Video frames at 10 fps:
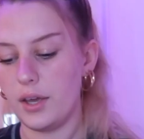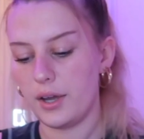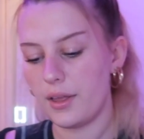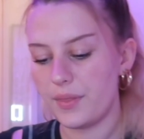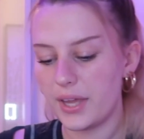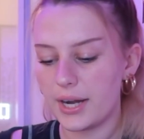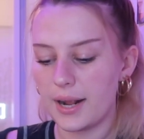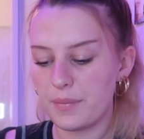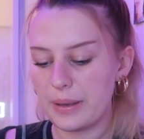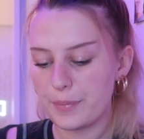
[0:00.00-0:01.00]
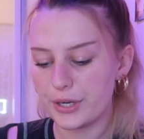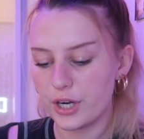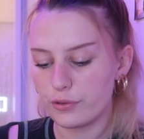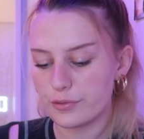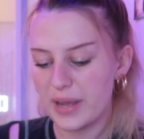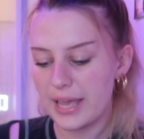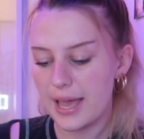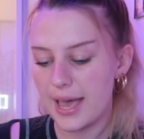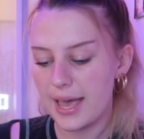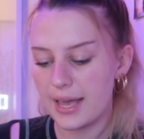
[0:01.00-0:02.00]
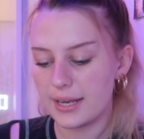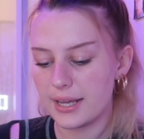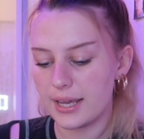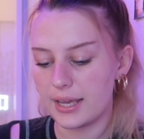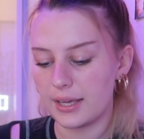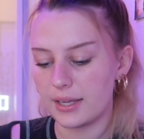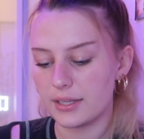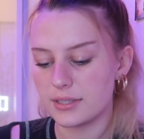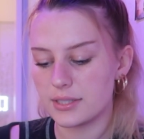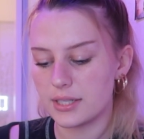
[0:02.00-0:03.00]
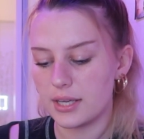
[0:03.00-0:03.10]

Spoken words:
And then I might put it over my head, and